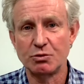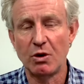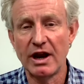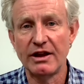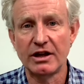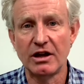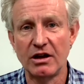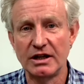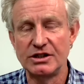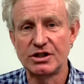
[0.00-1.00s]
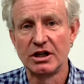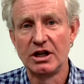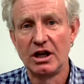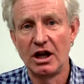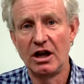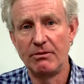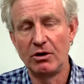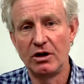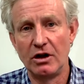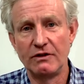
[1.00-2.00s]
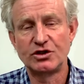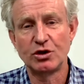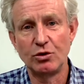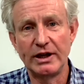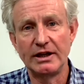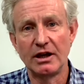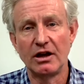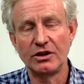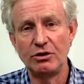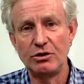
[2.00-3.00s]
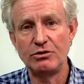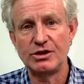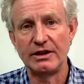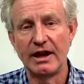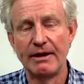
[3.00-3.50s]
What other kinds of tooling are you using there?